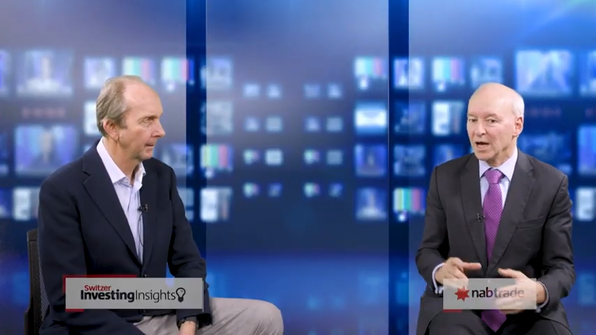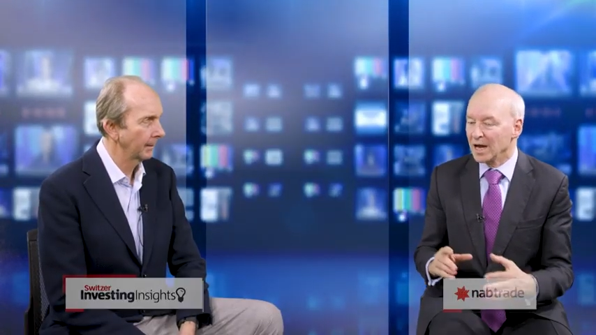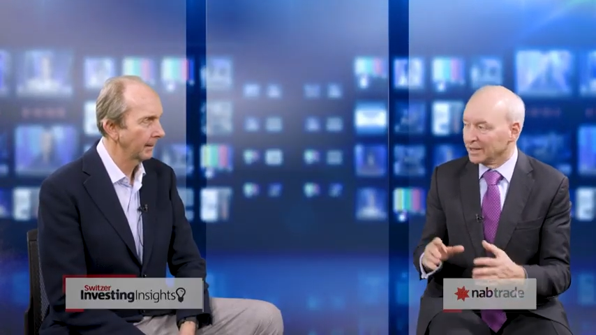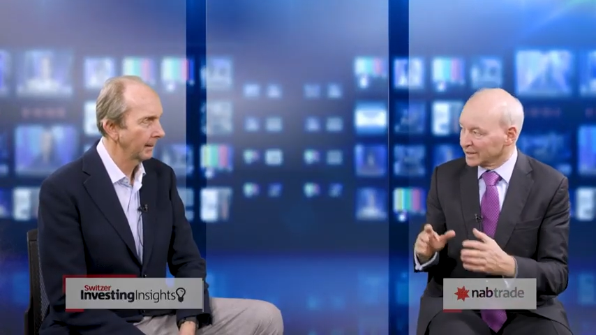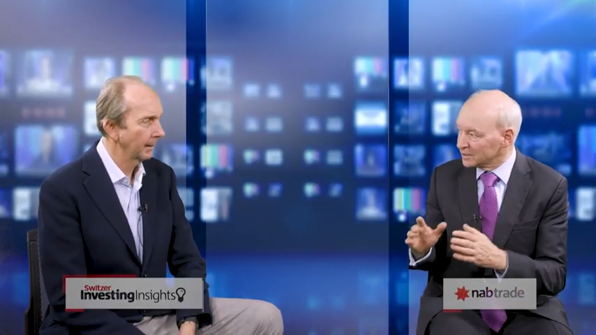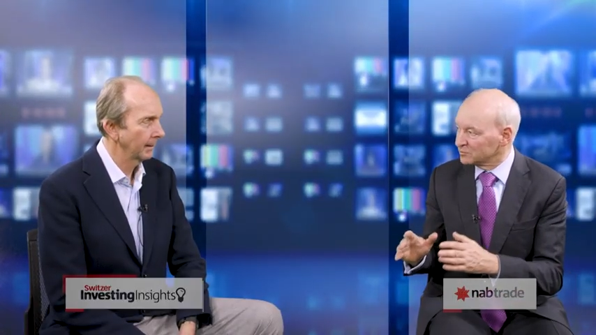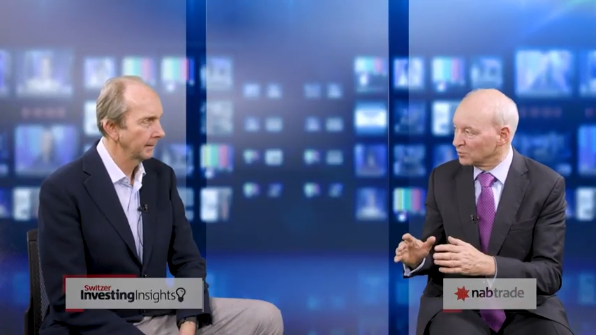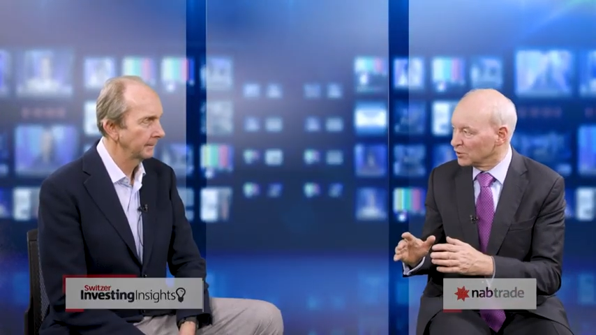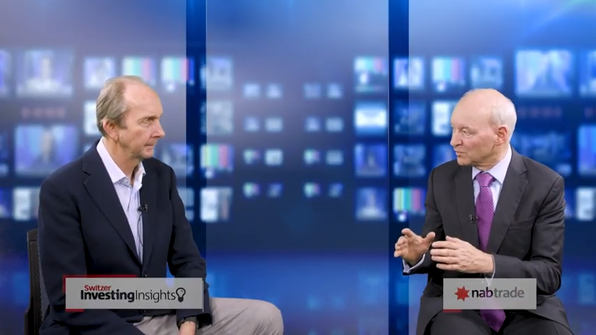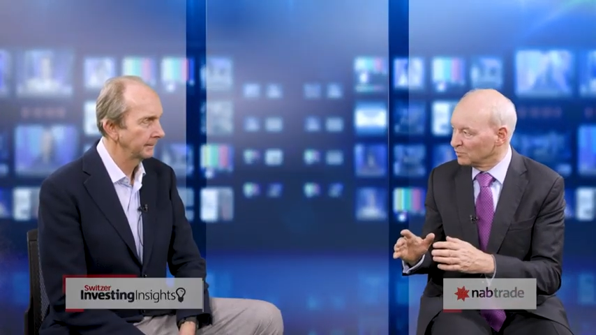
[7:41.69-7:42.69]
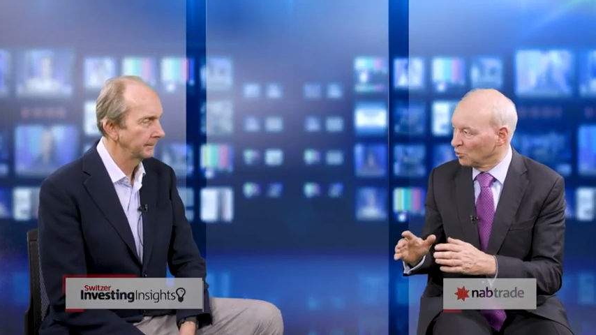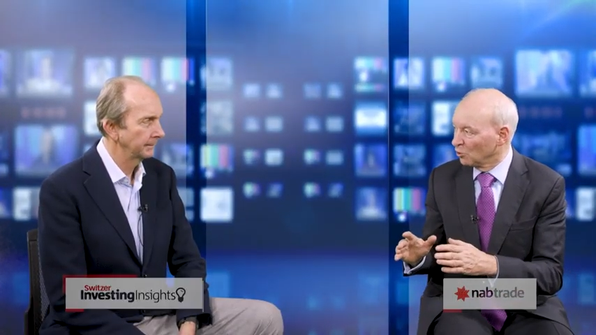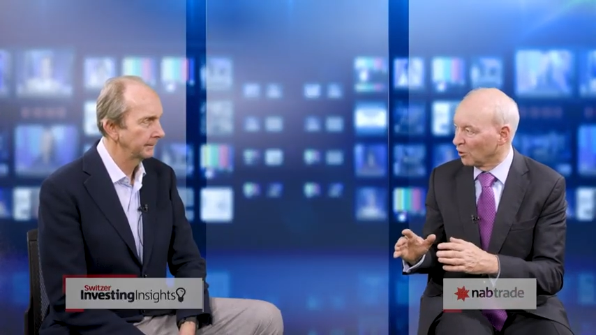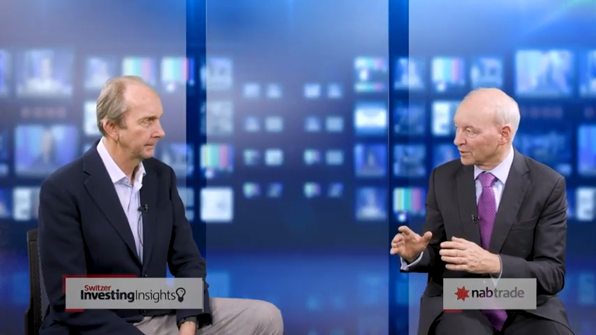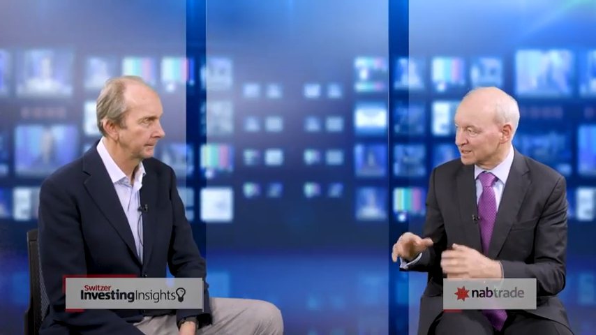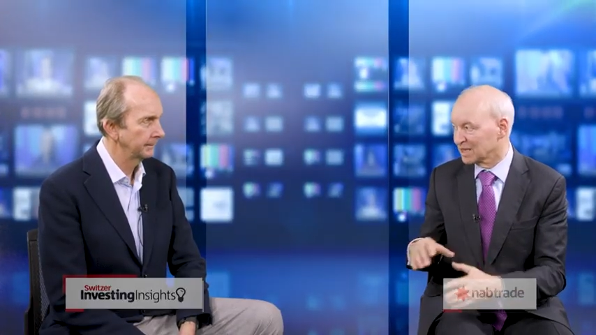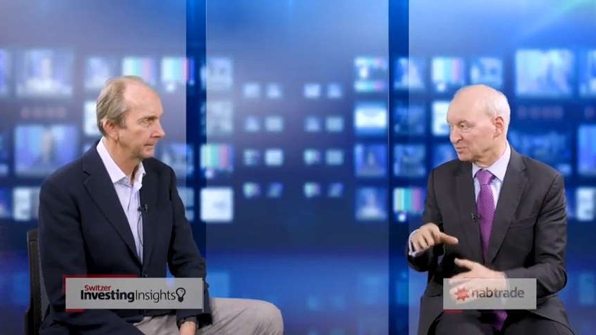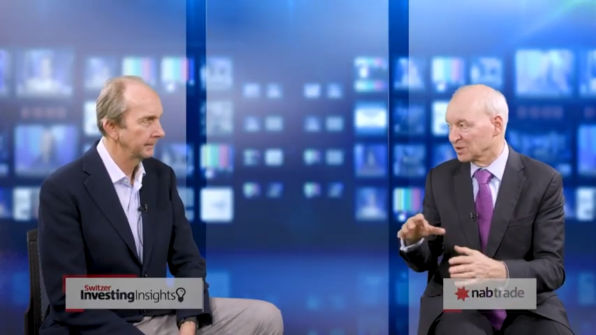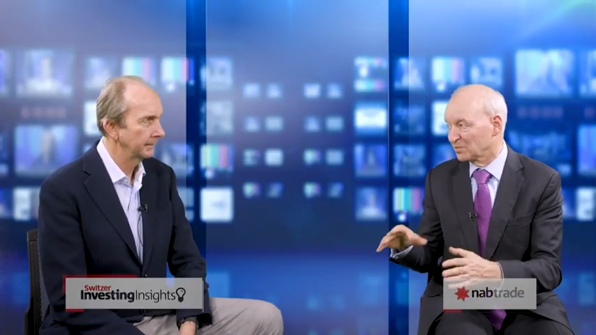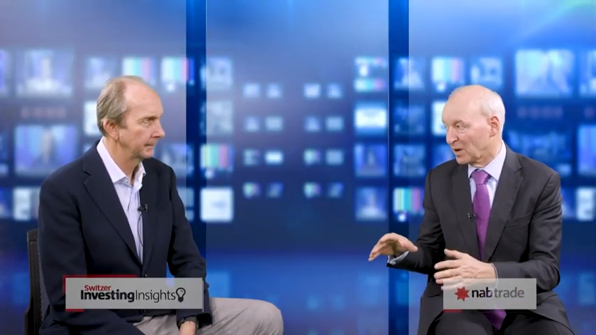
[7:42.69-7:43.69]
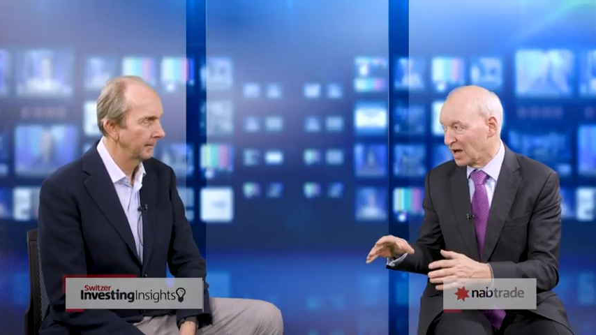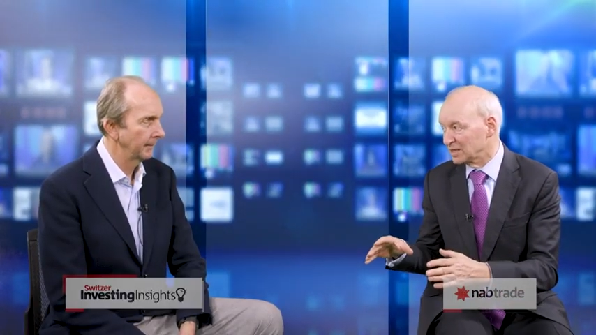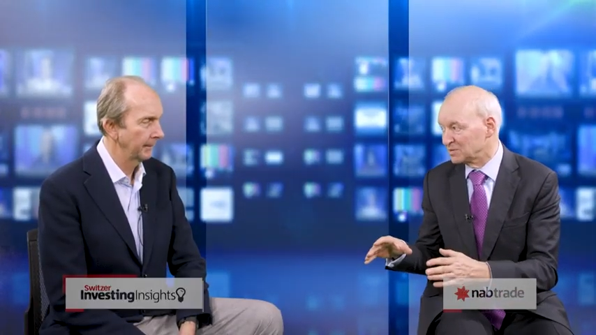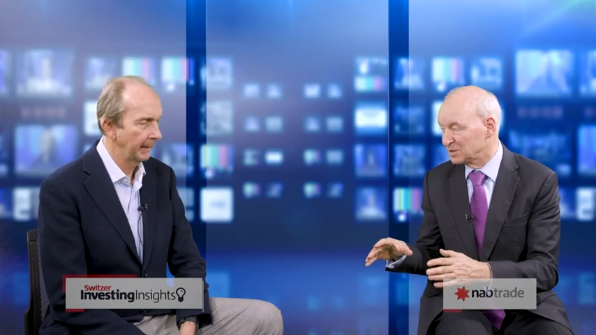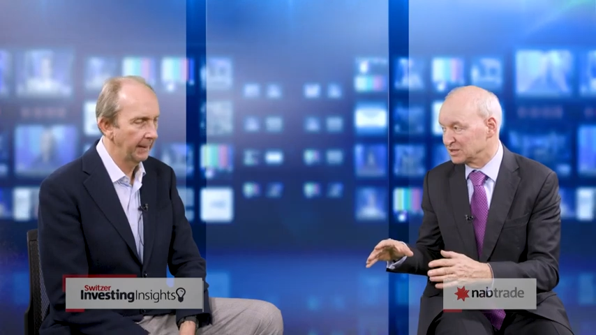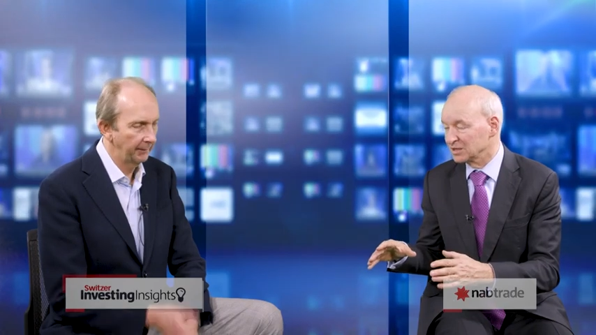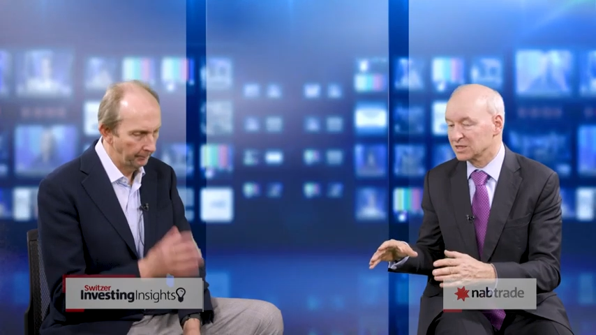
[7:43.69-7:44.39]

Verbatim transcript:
Speaker 1: It is worth more on a sum of the parts business.